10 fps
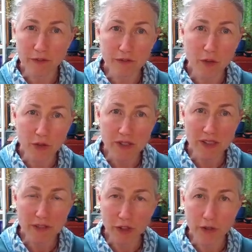Focus on
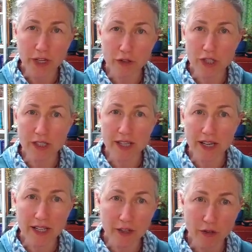giving your energy to
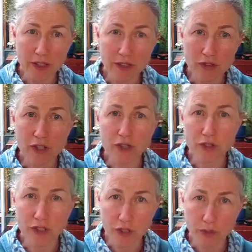that and creating structures
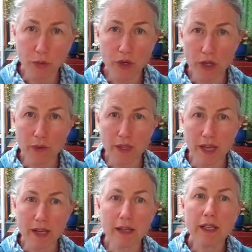that support you in
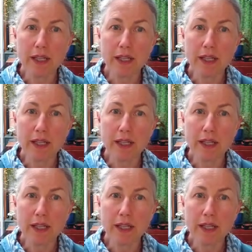that,